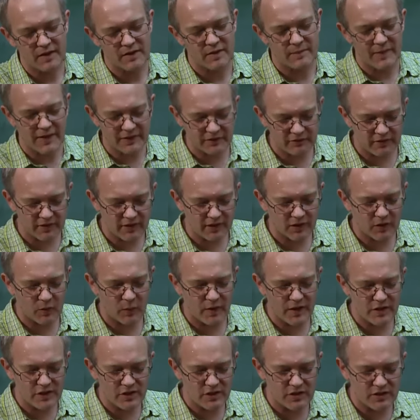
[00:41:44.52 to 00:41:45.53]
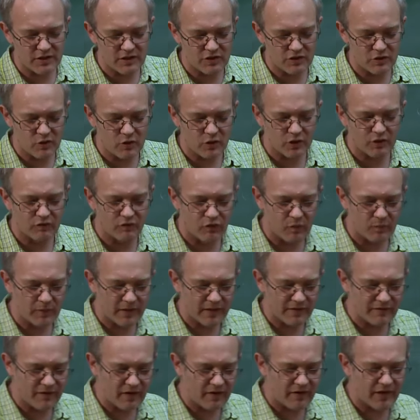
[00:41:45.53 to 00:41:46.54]
mass critical equation is
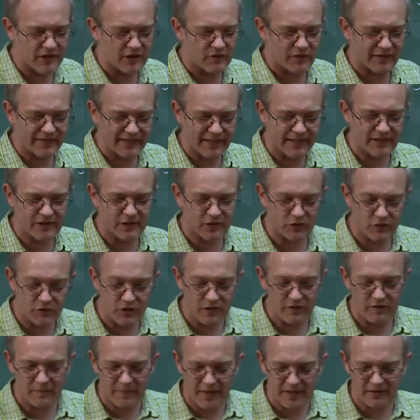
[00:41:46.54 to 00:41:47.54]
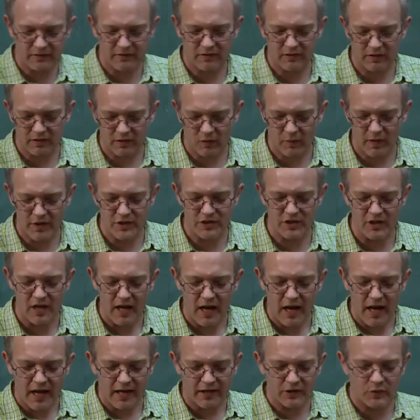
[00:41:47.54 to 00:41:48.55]
pseudoconformally invariant. So if I take a solution of the mass critical equation
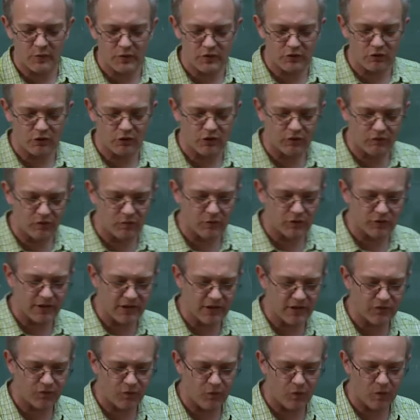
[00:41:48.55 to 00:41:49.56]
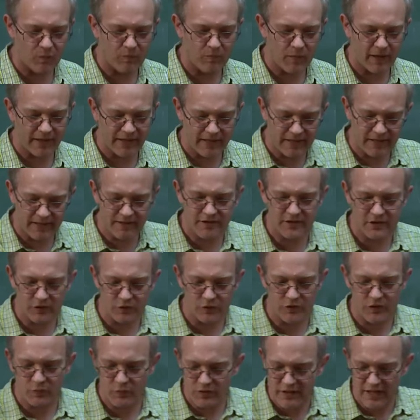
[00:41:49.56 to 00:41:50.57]
and I do a pseudoconformal transform, I get another
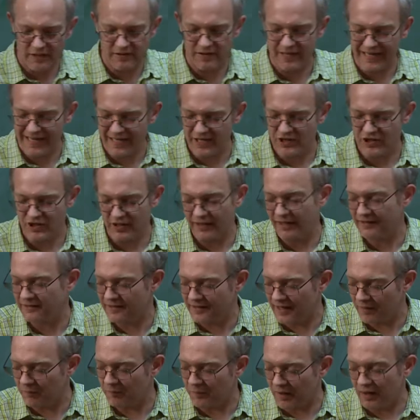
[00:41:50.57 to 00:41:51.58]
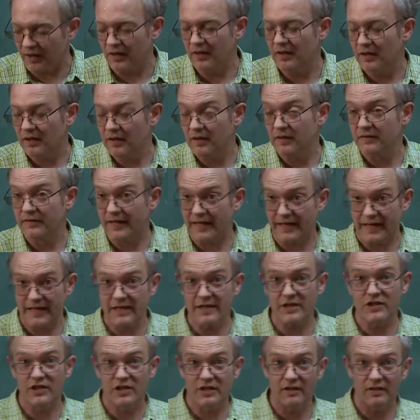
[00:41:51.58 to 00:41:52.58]
solution which has an energy, that's a number. That
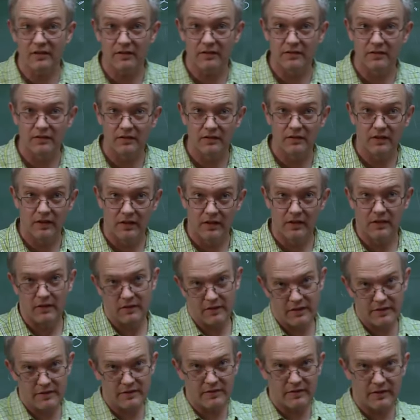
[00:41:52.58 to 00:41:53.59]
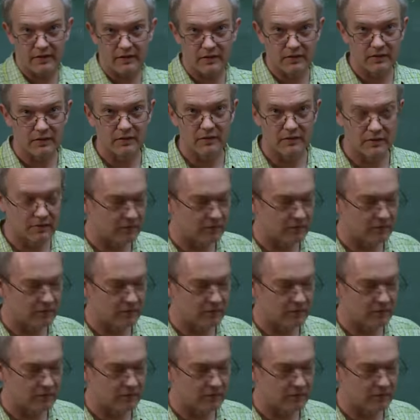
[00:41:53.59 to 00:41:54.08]
energy is the